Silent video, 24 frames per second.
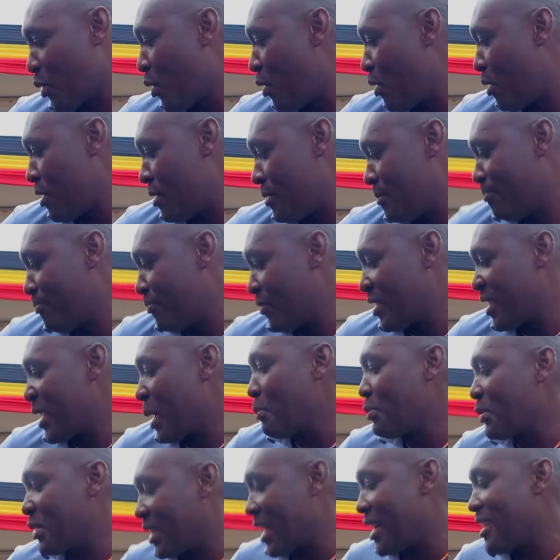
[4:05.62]
or
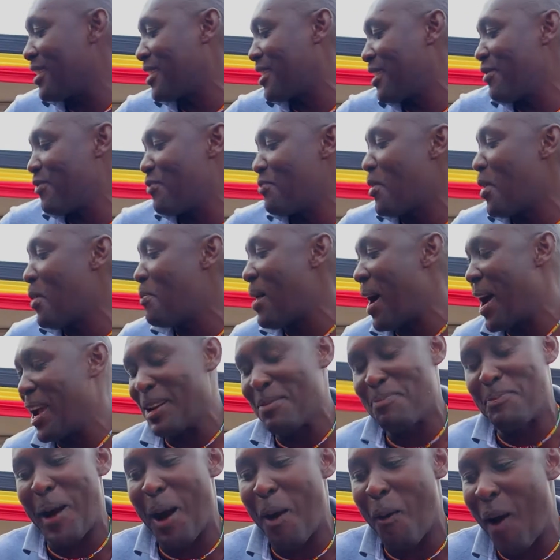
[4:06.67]
substantive
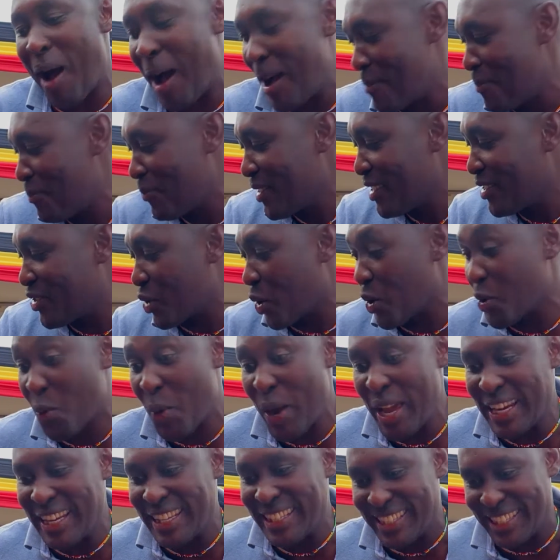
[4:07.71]
mobile power. It's on
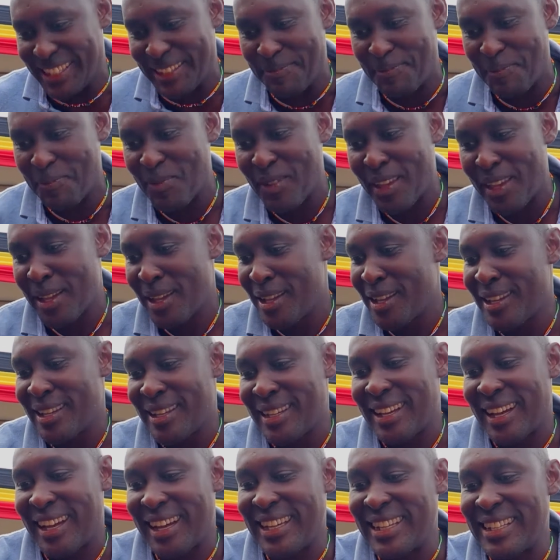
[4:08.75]
wheels. Ah,
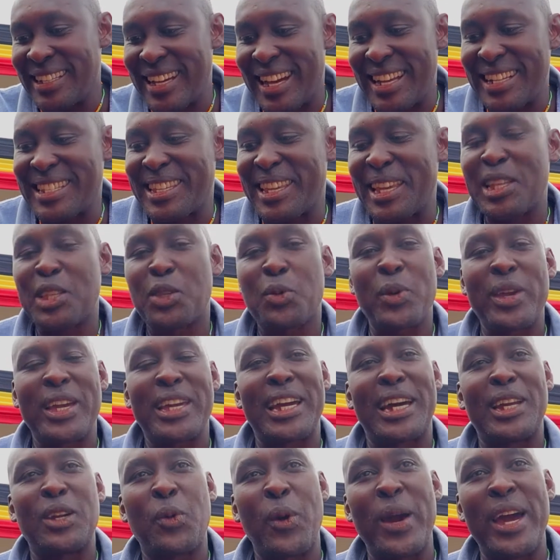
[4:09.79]
nice. In that case, we
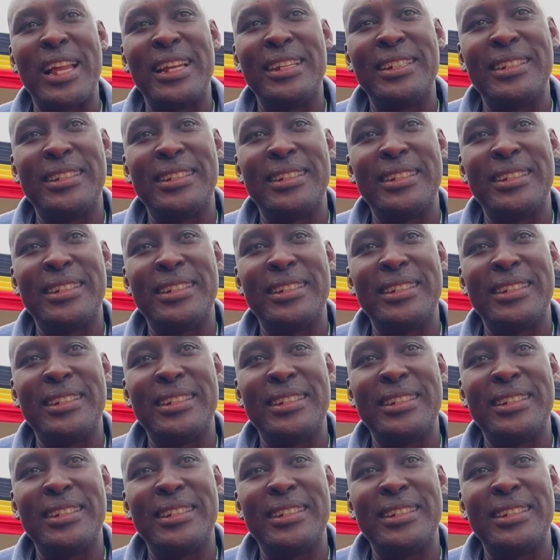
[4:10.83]
can weld.